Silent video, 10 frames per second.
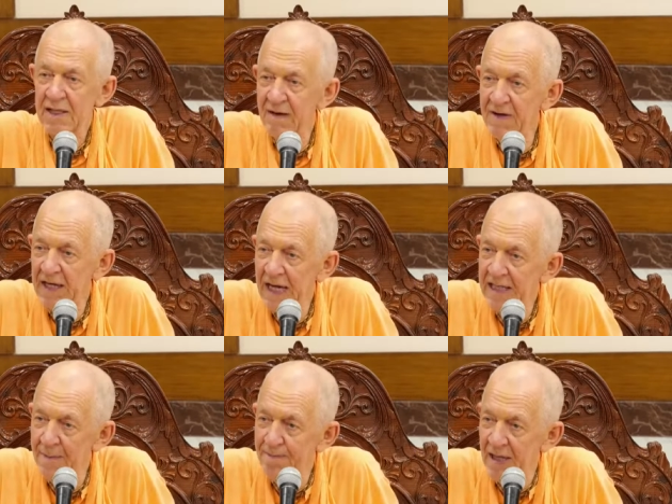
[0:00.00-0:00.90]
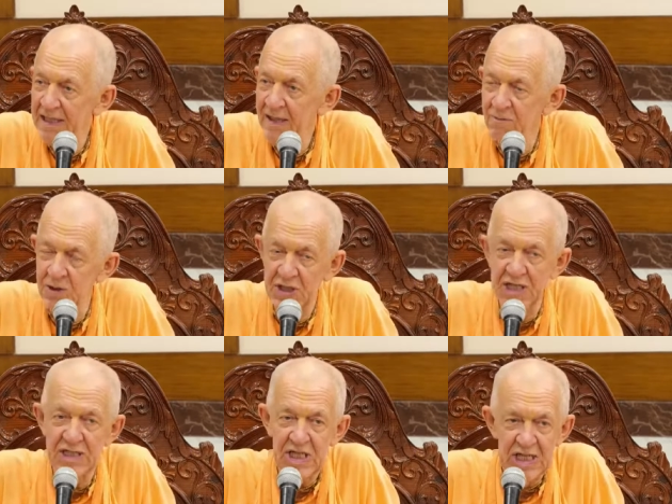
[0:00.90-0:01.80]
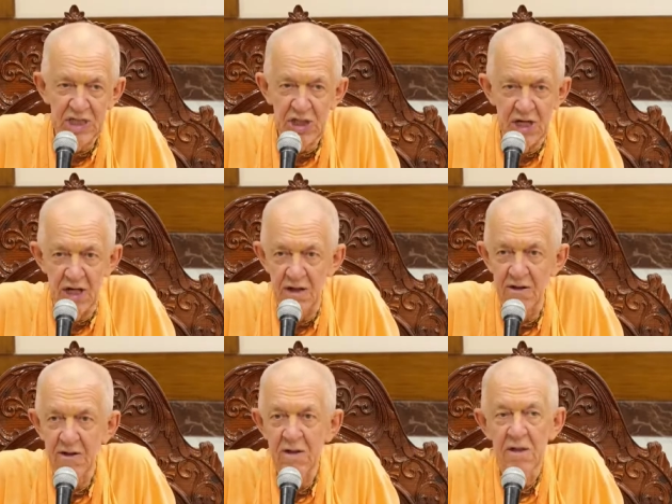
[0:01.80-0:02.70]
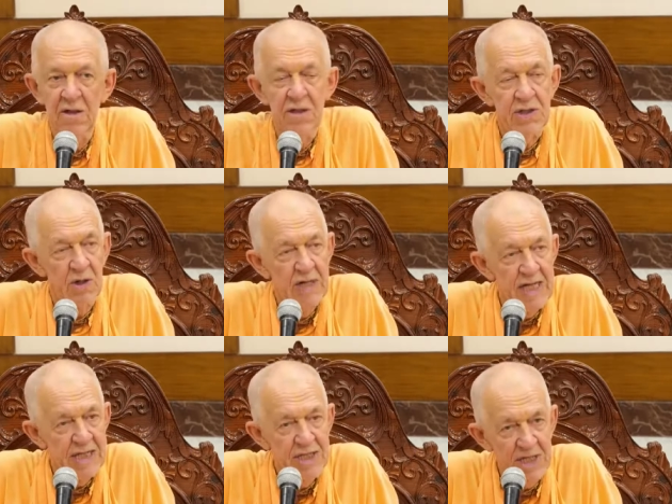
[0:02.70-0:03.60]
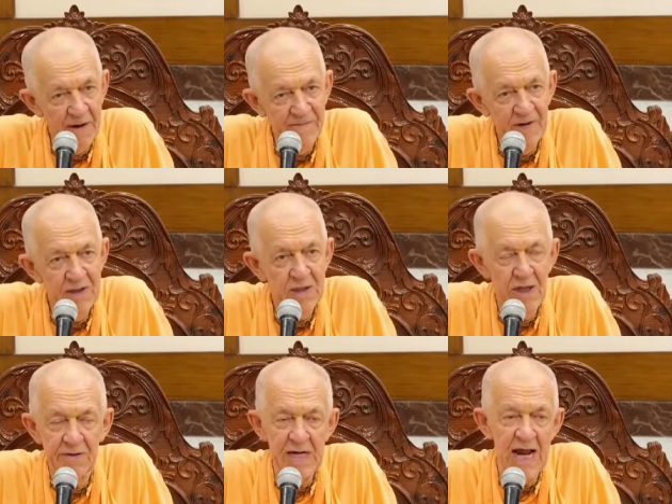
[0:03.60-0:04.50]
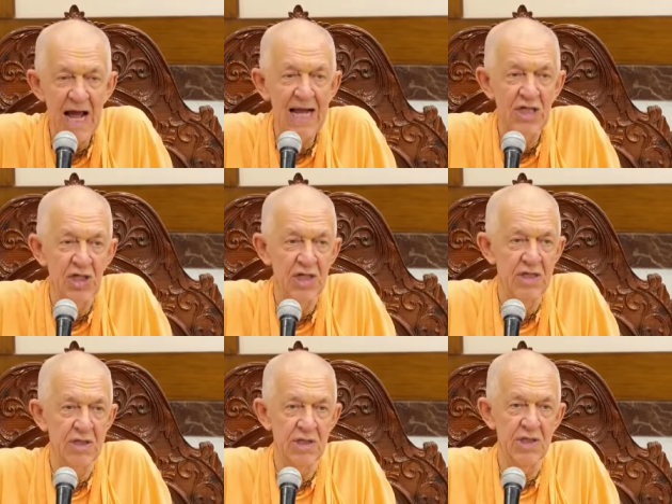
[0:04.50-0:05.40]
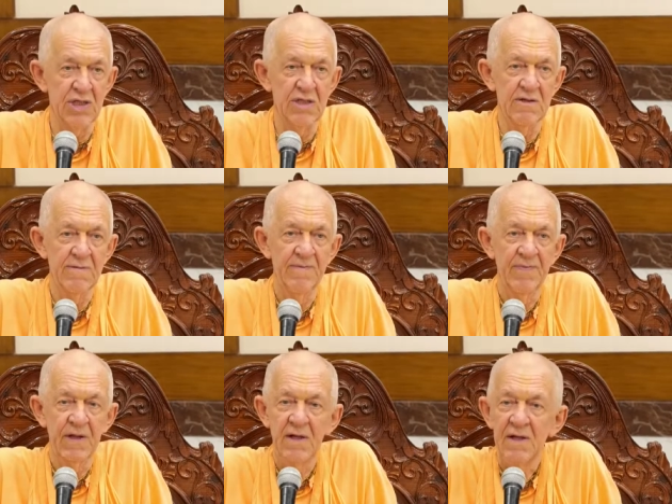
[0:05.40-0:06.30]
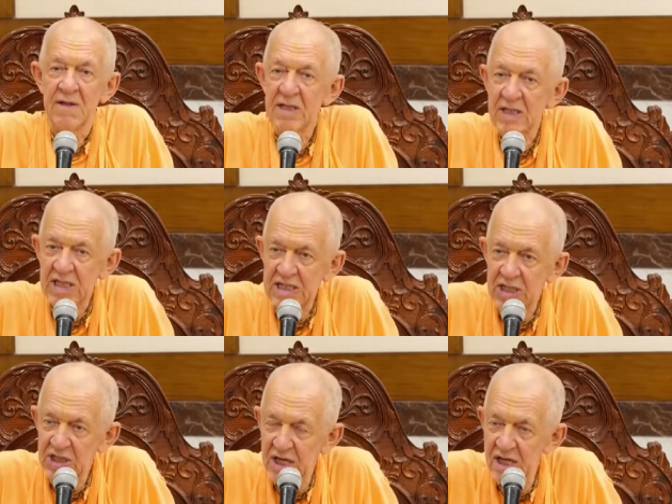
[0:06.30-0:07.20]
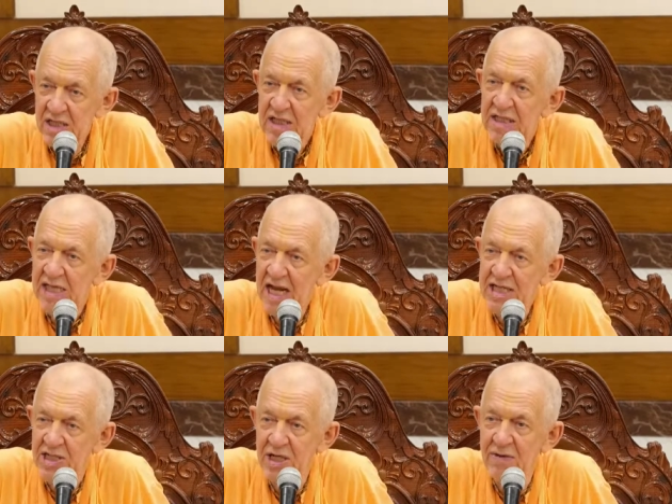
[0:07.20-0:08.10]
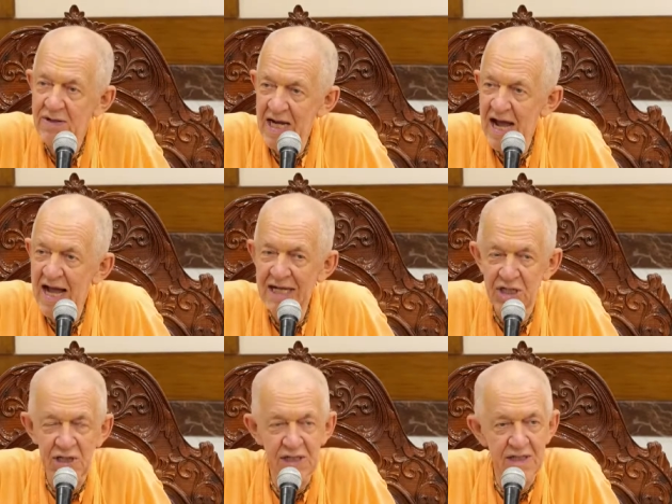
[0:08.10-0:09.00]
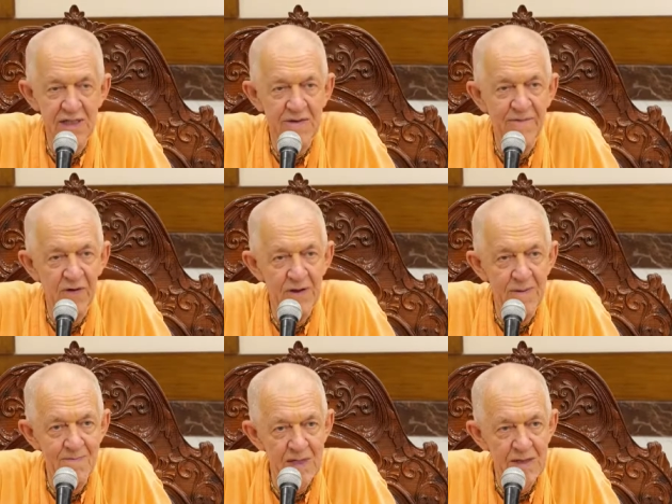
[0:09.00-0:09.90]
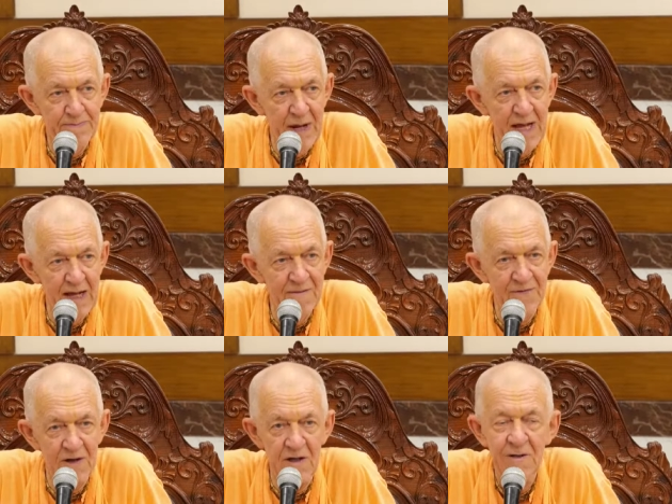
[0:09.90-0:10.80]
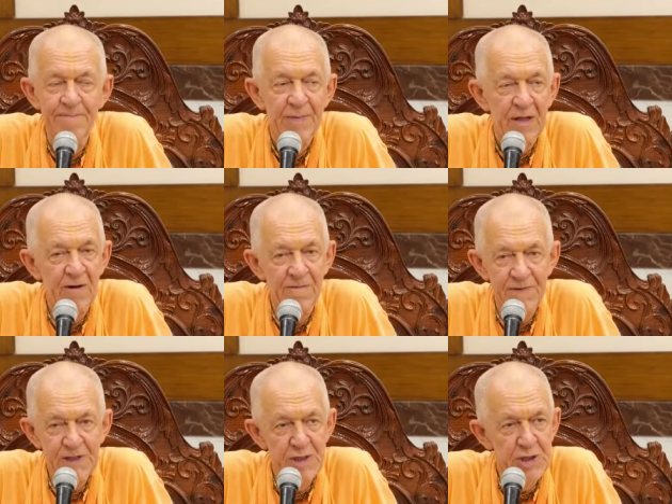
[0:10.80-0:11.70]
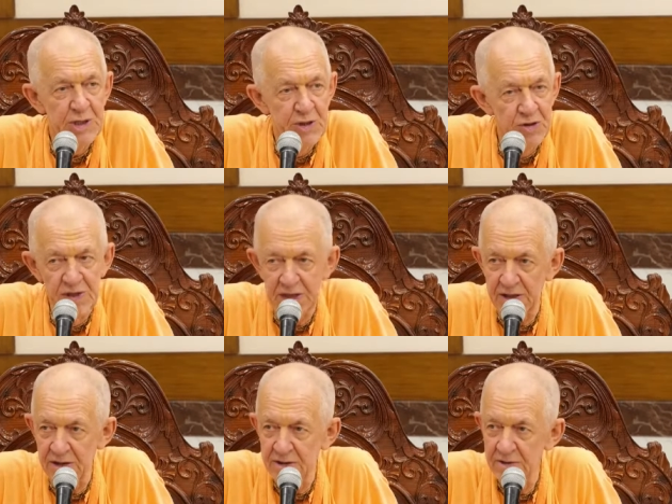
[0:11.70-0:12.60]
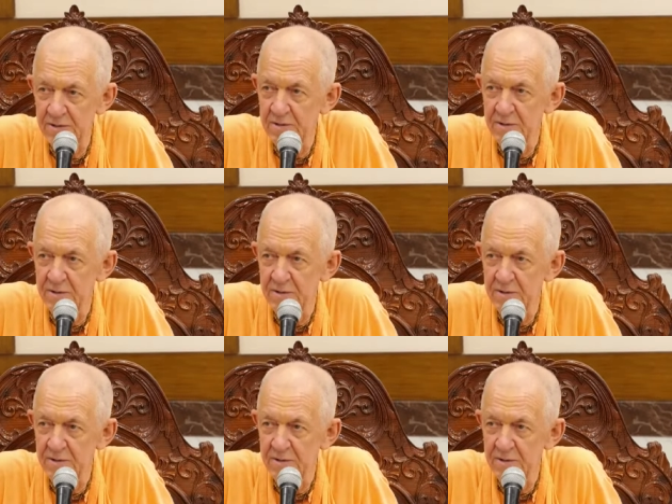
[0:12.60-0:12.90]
And Devananda Pandit was their teacher. So he suffered the reactions. The teacher takes the reactions for the misbehavior of the student.